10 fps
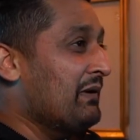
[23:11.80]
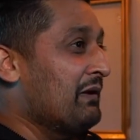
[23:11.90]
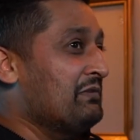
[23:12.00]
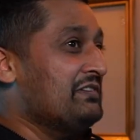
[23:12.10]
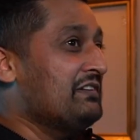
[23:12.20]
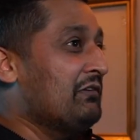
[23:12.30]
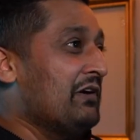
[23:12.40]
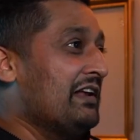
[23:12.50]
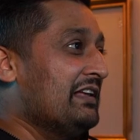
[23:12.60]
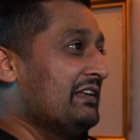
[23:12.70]
But it was just a
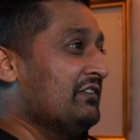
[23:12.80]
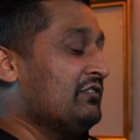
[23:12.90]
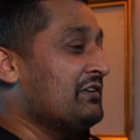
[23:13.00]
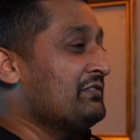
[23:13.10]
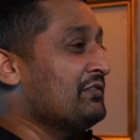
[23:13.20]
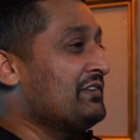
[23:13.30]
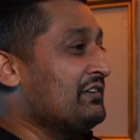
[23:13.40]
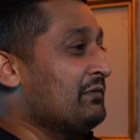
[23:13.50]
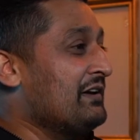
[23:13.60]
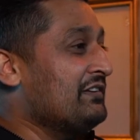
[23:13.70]
really stressful
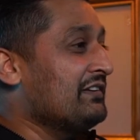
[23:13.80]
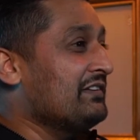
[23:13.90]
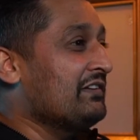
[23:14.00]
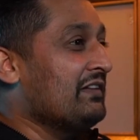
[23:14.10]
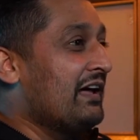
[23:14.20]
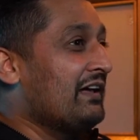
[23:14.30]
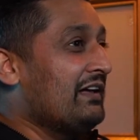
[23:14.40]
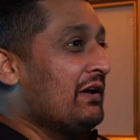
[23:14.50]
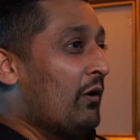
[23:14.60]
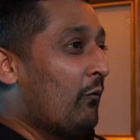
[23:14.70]
situation because I was like,
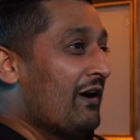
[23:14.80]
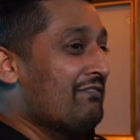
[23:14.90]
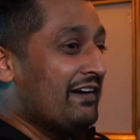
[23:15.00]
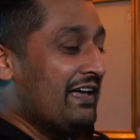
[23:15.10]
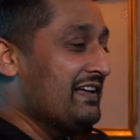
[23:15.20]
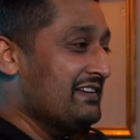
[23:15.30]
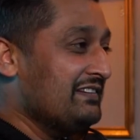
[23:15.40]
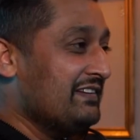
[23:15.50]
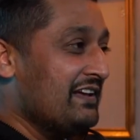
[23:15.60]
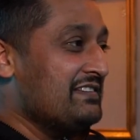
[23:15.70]
what if I get
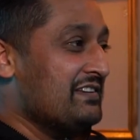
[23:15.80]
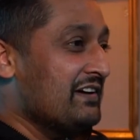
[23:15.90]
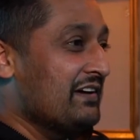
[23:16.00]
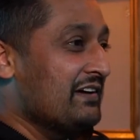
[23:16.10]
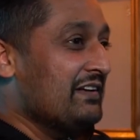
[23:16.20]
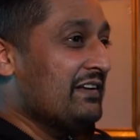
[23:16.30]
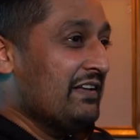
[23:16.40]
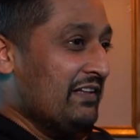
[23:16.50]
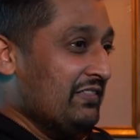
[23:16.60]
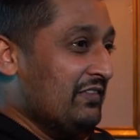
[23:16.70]
to the
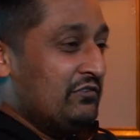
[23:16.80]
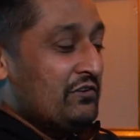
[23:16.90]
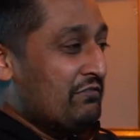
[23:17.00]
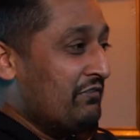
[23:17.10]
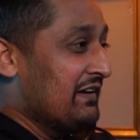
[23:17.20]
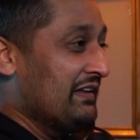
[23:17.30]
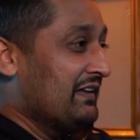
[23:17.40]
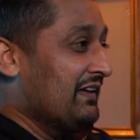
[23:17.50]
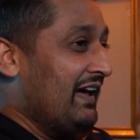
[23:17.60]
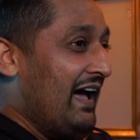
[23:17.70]
duty free
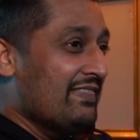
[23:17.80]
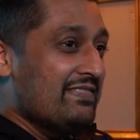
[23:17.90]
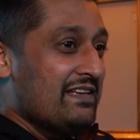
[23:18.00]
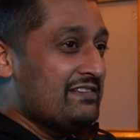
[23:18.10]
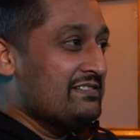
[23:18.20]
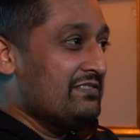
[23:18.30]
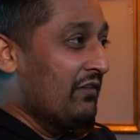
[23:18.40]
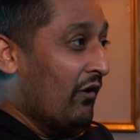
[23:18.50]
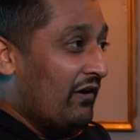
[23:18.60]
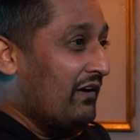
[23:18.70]
and there's
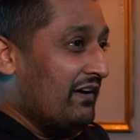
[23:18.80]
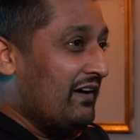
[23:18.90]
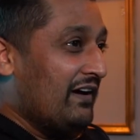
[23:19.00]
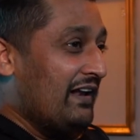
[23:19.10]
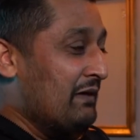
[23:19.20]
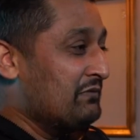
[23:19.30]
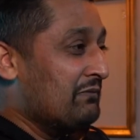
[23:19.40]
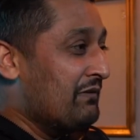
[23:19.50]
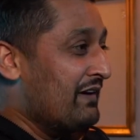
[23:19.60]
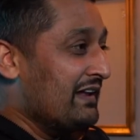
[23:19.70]
not a
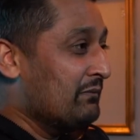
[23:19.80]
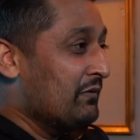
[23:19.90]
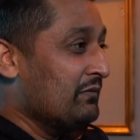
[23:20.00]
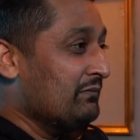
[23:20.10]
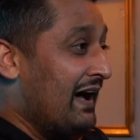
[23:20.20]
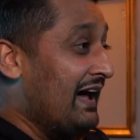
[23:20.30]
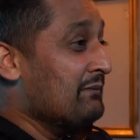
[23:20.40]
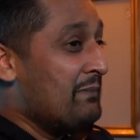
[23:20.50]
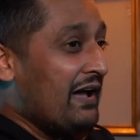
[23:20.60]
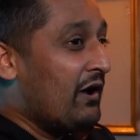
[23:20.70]
laptop available? I had a
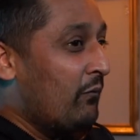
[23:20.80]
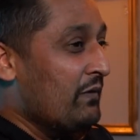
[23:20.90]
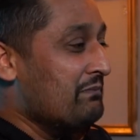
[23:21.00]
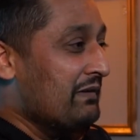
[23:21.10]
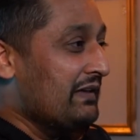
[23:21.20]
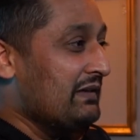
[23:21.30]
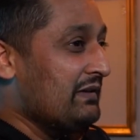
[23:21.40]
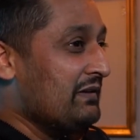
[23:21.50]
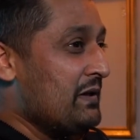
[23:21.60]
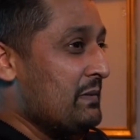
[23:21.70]
backup with me,
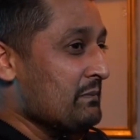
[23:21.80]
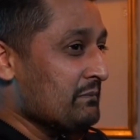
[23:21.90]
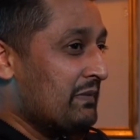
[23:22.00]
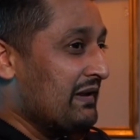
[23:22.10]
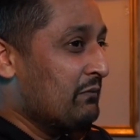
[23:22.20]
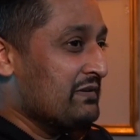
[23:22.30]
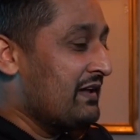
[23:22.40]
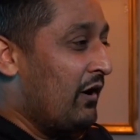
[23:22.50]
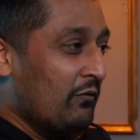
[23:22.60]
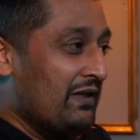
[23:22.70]
but it was the
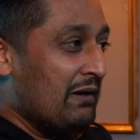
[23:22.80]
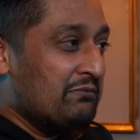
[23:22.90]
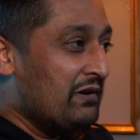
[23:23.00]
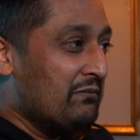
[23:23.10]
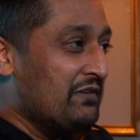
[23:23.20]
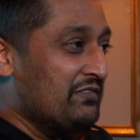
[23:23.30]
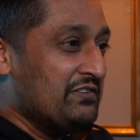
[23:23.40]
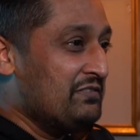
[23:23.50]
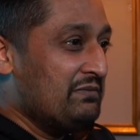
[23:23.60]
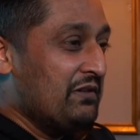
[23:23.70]
old laptop that
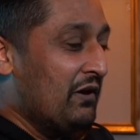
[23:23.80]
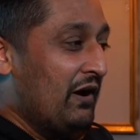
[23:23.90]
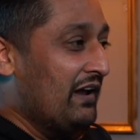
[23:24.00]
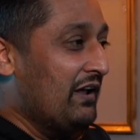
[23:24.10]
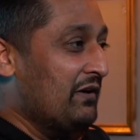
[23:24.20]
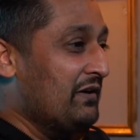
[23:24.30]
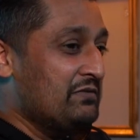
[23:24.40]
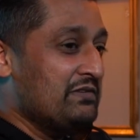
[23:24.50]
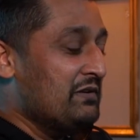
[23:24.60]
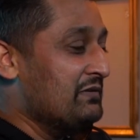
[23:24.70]
just I know
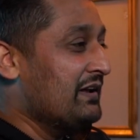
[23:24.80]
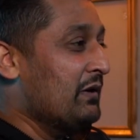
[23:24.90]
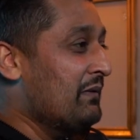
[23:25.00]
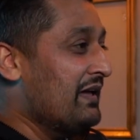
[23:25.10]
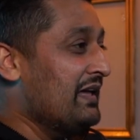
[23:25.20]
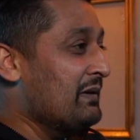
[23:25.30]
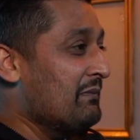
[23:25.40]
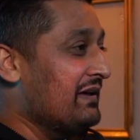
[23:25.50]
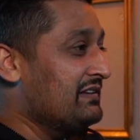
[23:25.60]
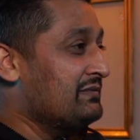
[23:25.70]
it was a little bit hit and
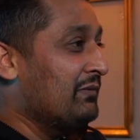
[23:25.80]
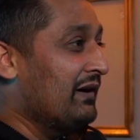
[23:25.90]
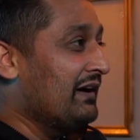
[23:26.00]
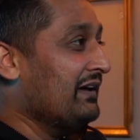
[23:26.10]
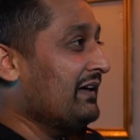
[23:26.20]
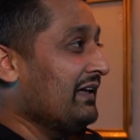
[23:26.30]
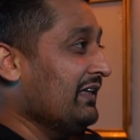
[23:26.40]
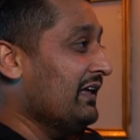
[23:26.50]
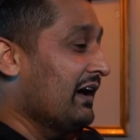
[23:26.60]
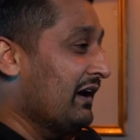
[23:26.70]
miss. But
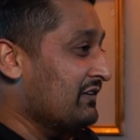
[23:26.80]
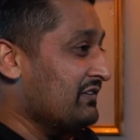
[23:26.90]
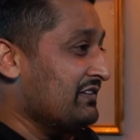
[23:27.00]
yeah,